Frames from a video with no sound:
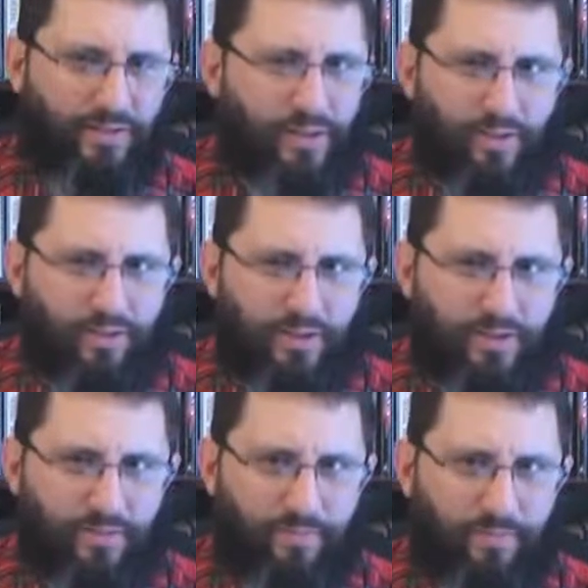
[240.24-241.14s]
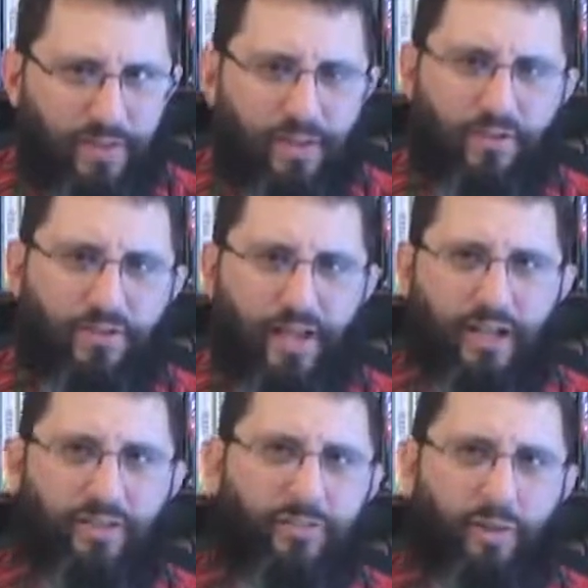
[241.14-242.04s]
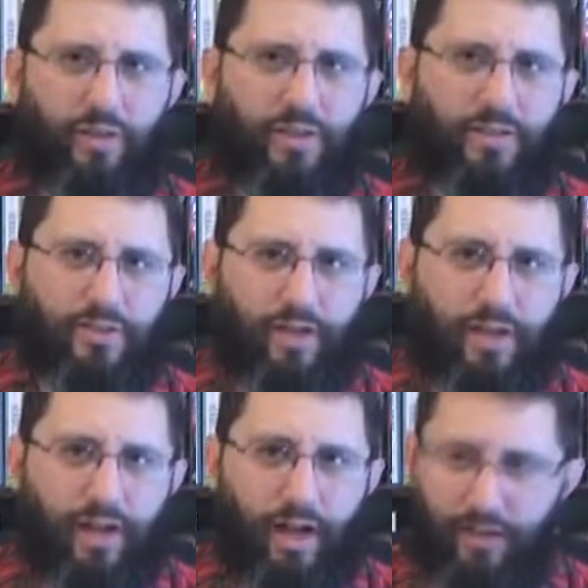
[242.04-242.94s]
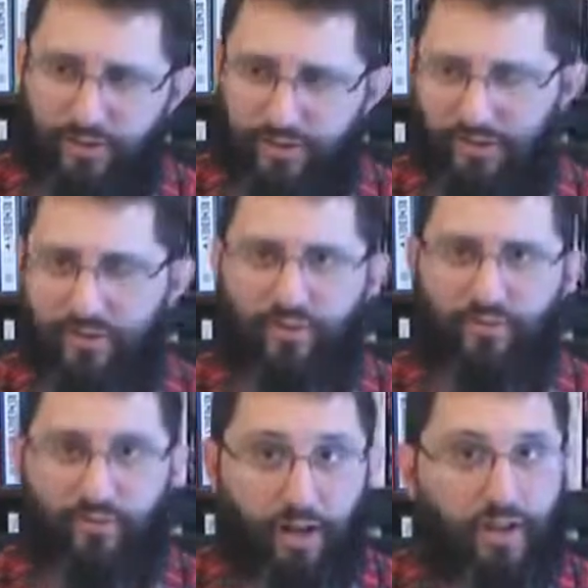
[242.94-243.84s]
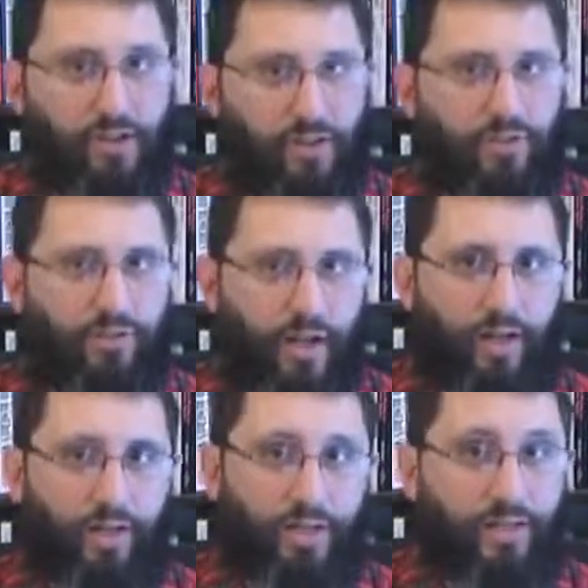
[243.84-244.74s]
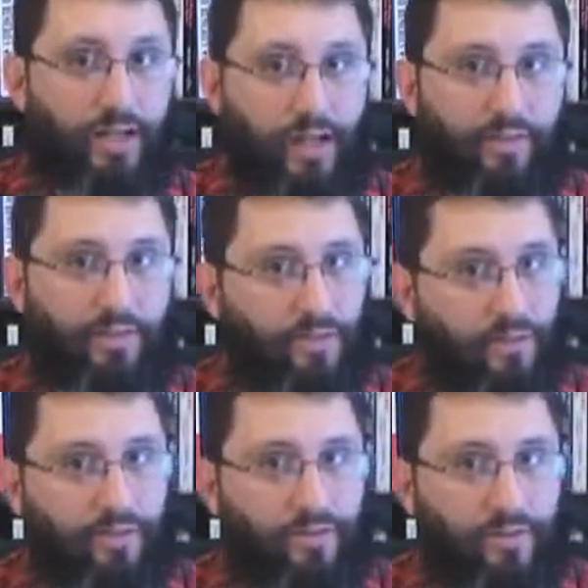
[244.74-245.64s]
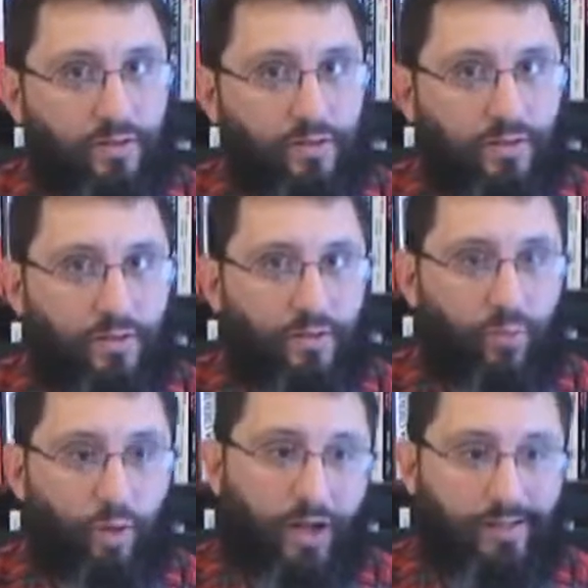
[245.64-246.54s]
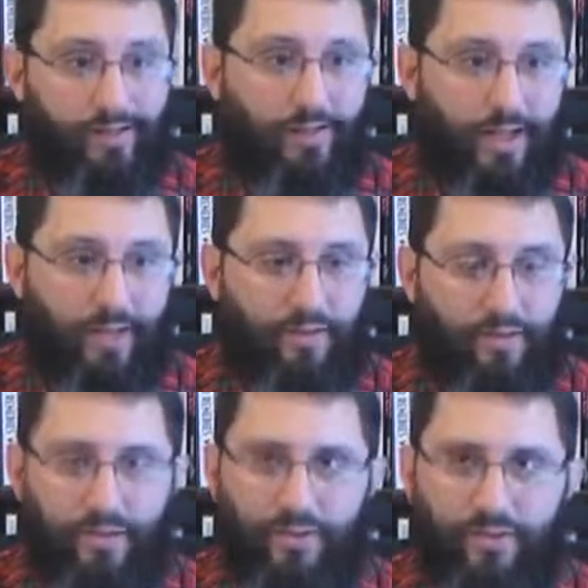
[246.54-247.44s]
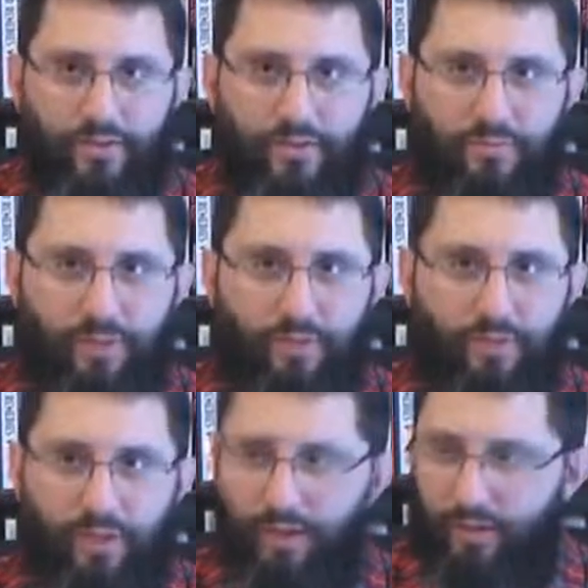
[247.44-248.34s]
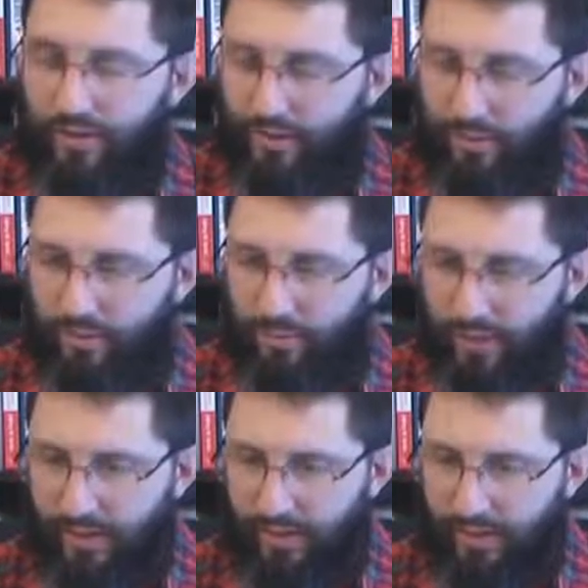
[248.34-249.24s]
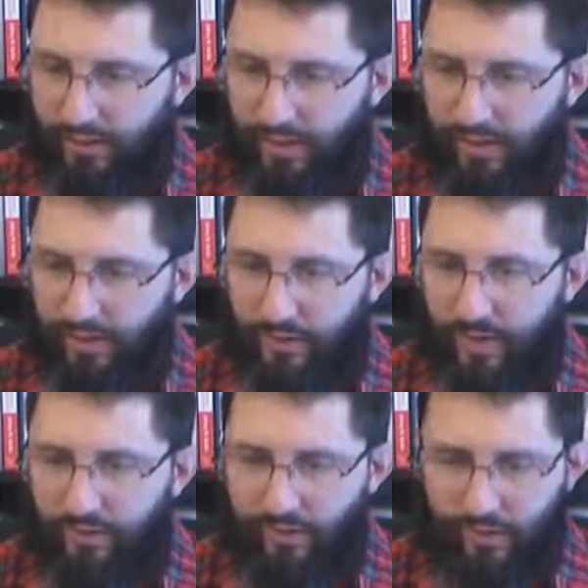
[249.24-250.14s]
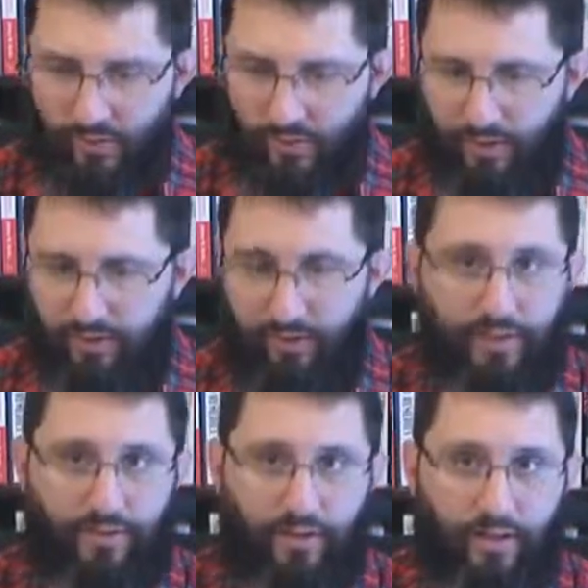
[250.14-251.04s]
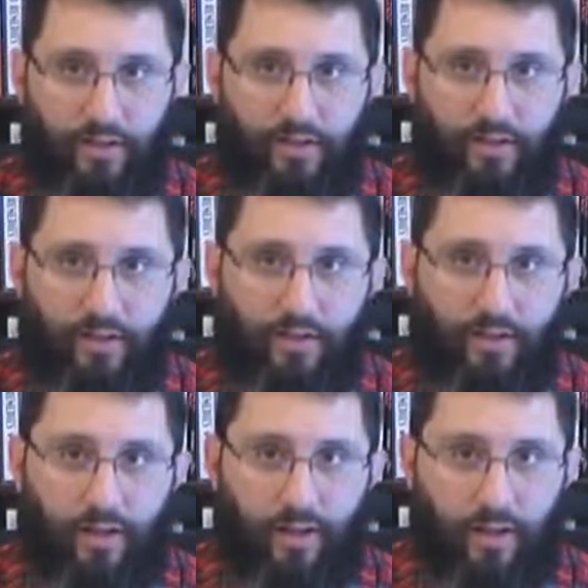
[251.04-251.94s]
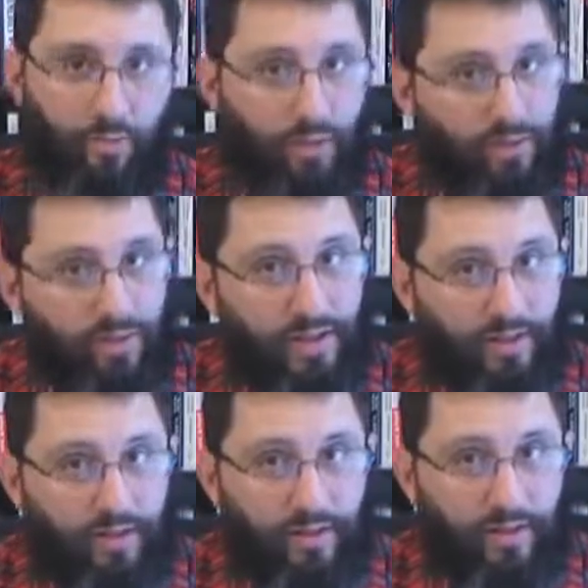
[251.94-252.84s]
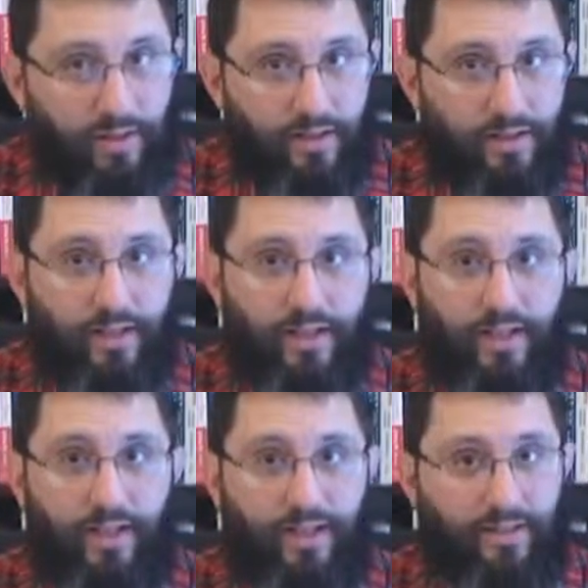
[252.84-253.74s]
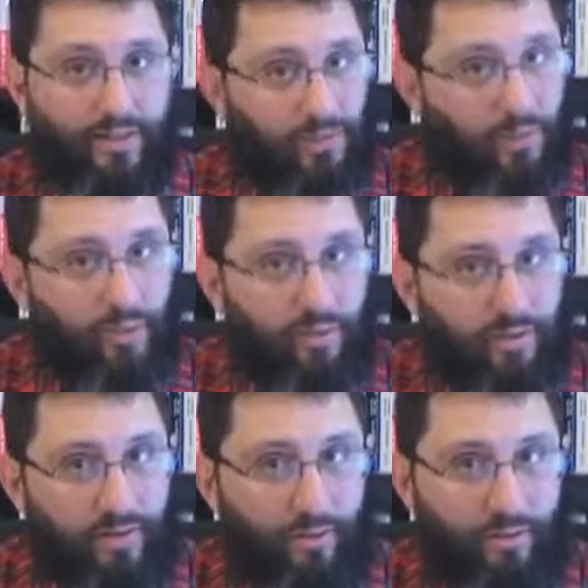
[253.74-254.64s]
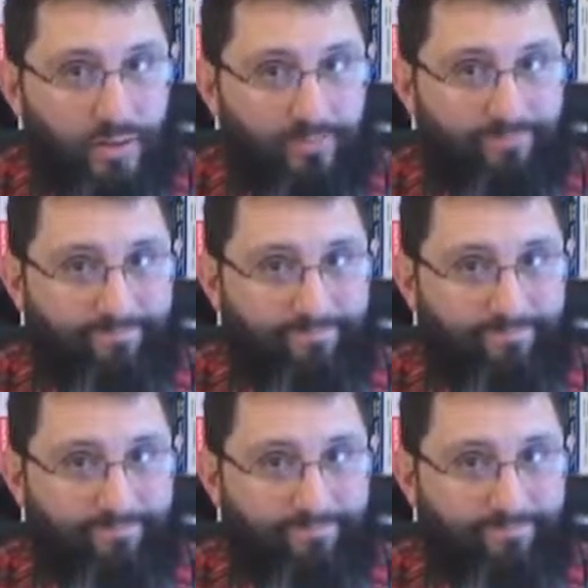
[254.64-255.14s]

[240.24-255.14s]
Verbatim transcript: He's not a Christian. You hear his testimony, it's, I got saved as a very young child in the Catholic Church, while in the Catholic Church, because all I heard is you just believe in Jesus died for your sins and that's it. Uh, well, I really hate to tell you, it doesn't quite work that way.